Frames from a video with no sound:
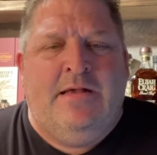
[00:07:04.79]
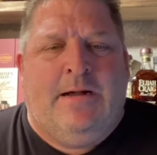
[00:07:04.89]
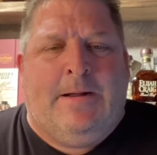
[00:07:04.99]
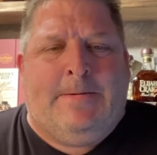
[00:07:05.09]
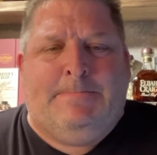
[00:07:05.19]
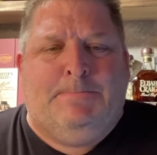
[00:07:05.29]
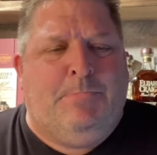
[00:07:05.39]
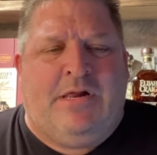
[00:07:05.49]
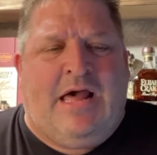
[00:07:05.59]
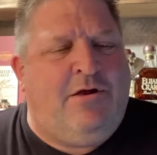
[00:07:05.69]

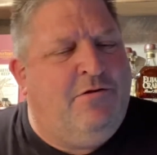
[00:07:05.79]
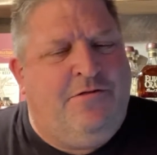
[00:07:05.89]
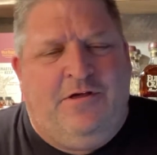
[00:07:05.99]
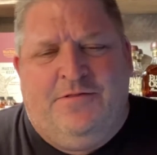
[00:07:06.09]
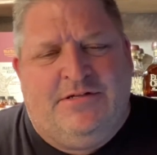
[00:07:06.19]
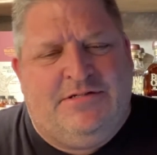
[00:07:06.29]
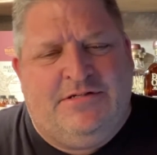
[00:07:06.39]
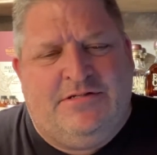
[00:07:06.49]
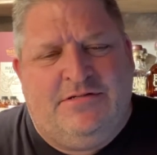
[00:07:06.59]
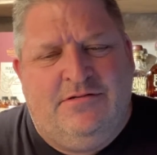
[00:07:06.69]
But I don't think this
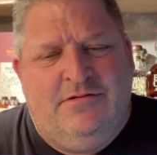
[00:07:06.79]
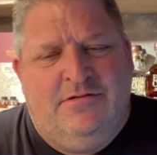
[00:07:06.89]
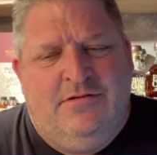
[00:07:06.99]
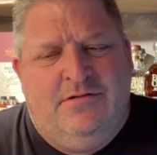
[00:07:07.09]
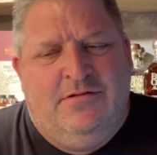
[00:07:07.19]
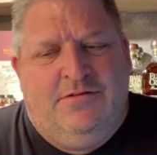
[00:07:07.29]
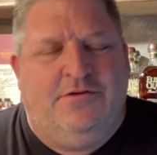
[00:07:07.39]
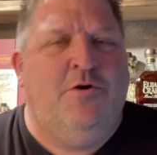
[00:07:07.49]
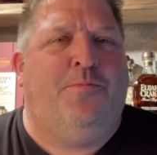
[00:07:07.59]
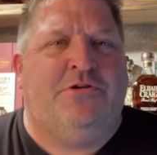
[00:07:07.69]
is the
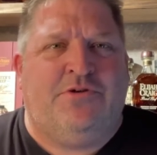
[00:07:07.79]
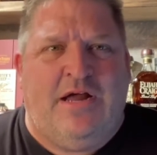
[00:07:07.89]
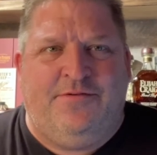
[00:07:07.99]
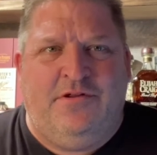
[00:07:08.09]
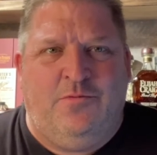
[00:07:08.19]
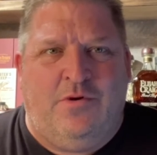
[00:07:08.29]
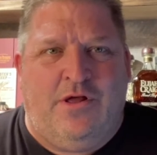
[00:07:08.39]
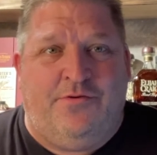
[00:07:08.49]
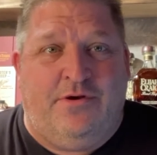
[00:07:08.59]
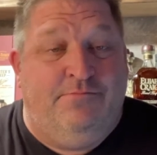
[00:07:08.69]
Cooper's Craft
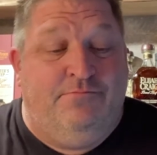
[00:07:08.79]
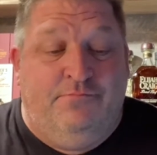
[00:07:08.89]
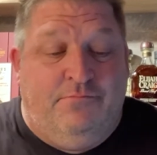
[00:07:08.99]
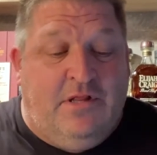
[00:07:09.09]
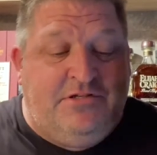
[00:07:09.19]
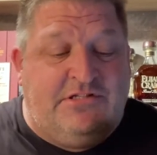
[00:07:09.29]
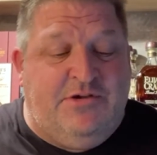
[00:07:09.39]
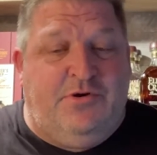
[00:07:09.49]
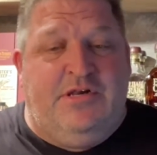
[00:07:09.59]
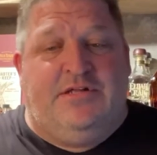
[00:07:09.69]
100. Let's just see
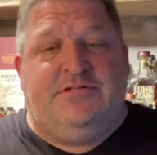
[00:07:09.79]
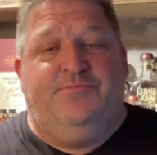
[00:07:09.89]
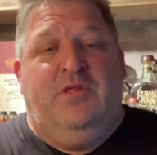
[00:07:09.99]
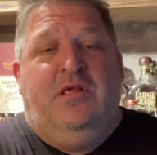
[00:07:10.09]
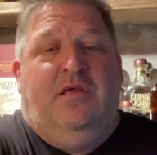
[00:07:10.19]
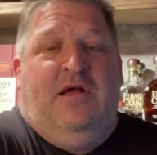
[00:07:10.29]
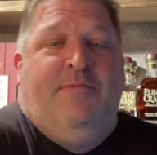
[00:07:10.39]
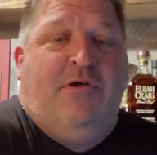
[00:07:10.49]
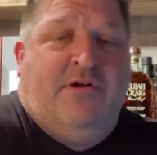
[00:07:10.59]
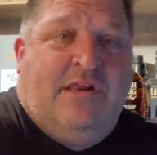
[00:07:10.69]
what it is. I
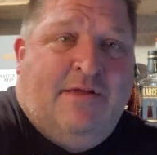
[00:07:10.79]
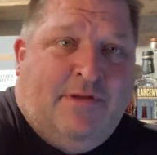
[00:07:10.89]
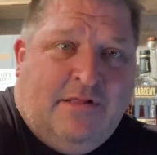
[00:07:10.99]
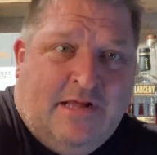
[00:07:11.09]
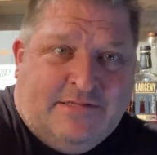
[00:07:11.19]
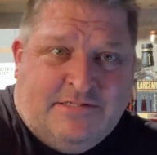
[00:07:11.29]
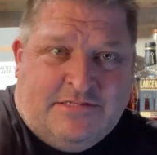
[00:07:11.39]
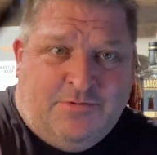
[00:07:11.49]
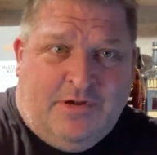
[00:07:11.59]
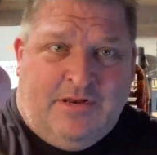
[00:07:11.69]
better get out my glasses
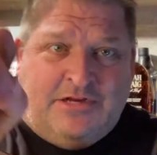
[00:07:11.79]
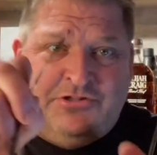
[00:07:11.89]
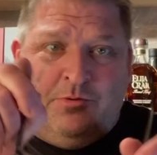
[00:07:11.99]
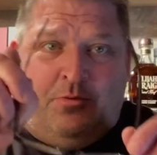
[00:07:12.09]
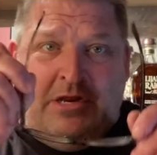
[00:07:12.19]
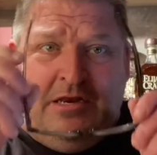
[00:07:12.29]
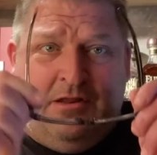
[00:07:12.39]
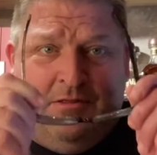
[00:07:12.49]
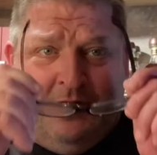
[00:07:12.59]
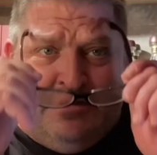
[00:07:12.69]
so I can actually read
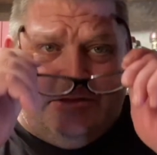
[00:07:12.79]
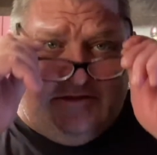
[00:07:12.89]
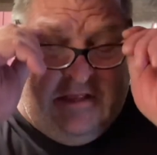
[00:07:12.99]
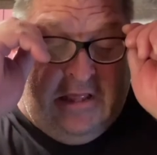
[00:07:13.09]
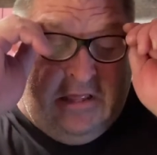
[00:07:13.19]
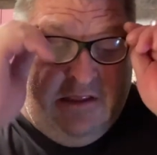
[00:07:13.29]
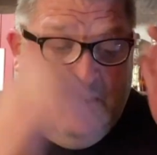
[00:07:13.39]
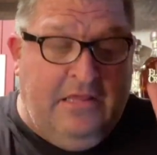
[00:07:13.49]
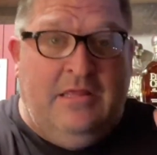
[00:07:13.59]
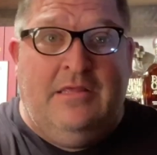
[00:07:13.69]
this.
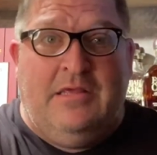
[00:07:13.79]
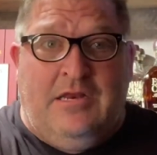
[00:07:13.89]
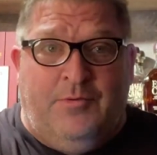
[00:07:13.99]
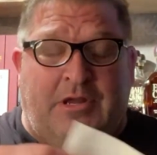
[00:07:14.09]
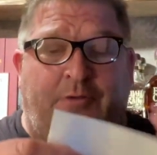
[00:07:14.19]
And here we go.